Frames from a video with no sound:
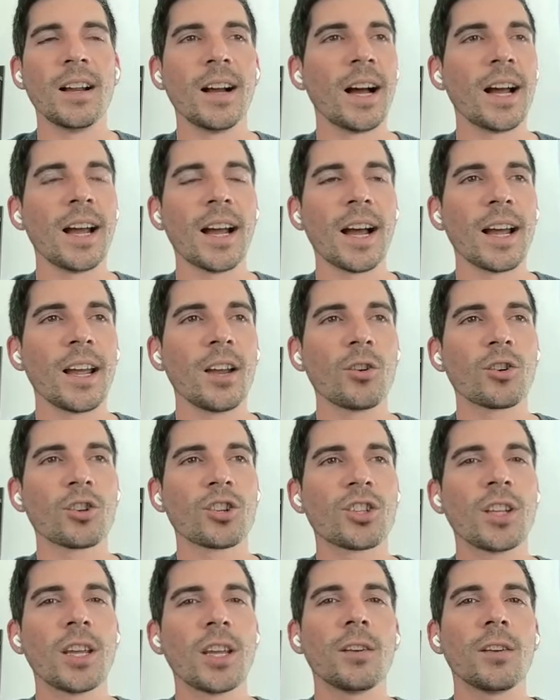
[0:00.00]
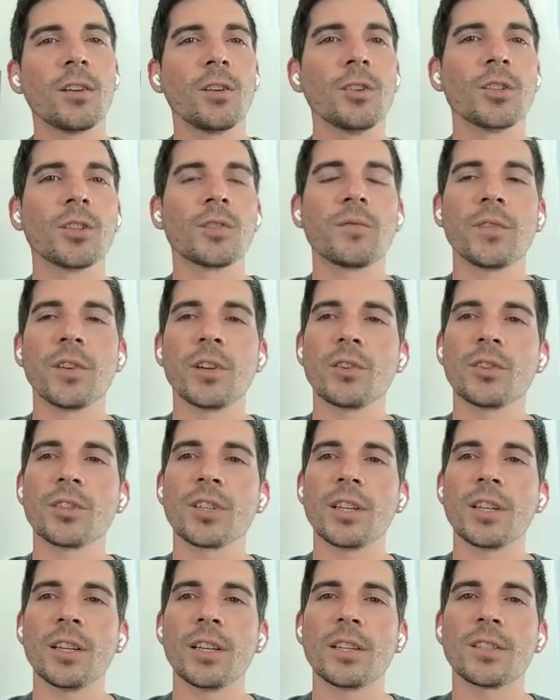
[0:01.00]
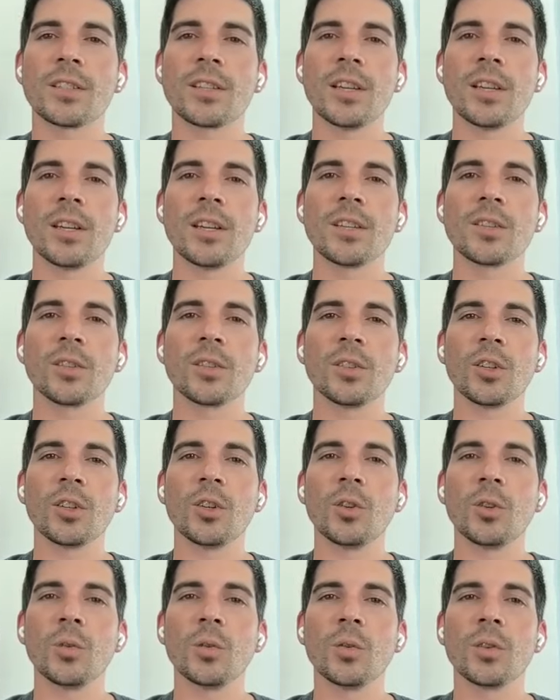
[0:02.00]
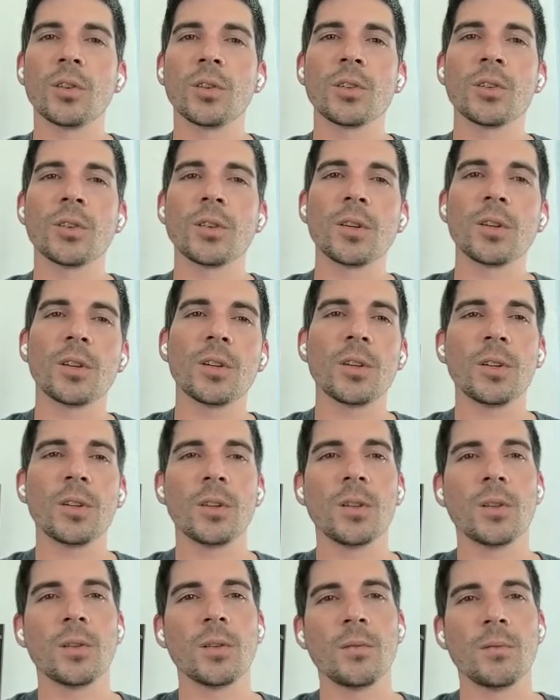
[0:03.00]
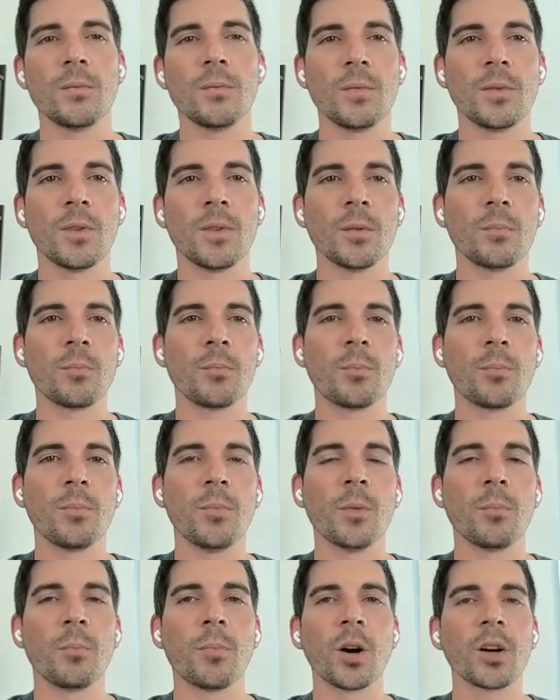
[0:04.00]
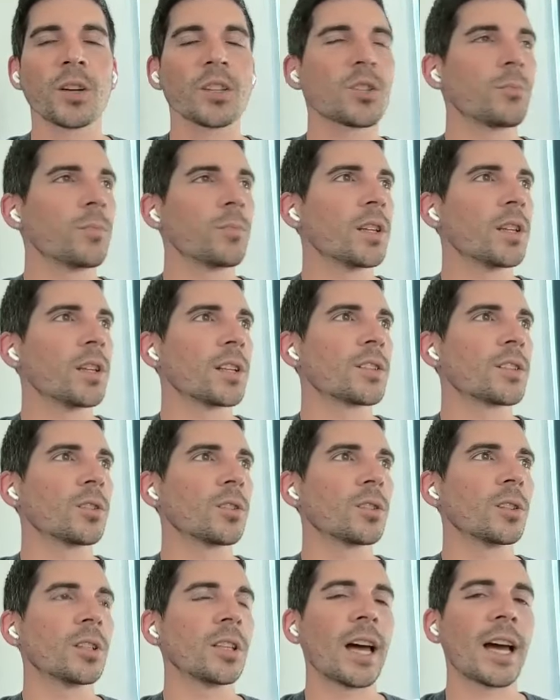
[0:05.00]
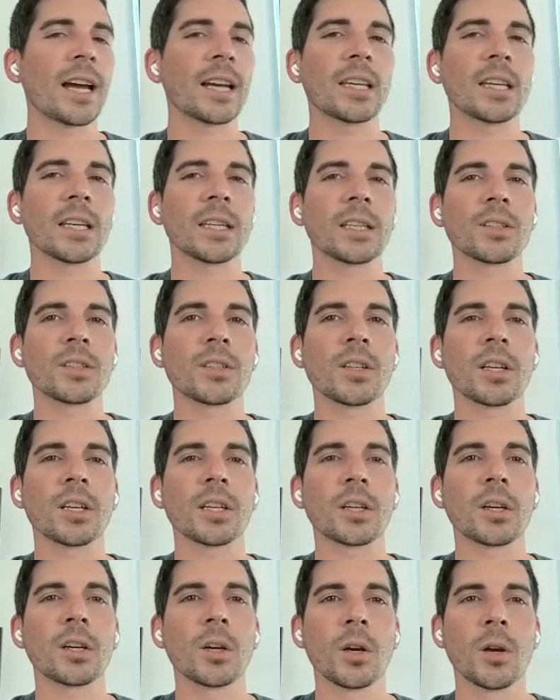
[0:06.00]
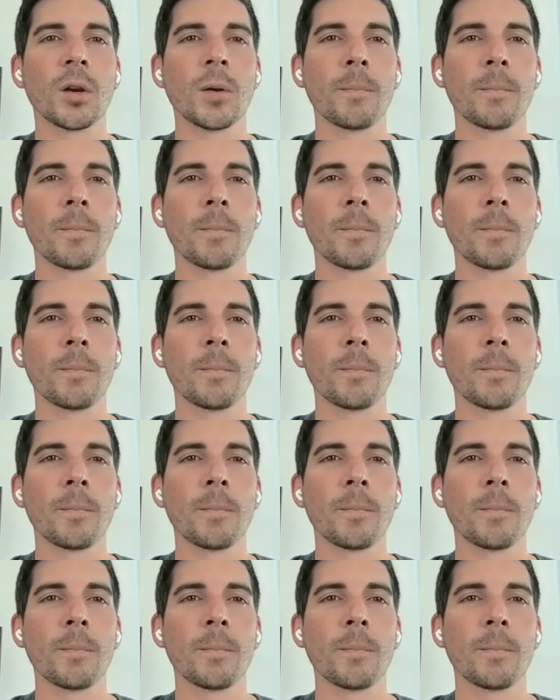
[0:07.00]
I understand all these fears. It is a little there. The part to me that's a little lacking is like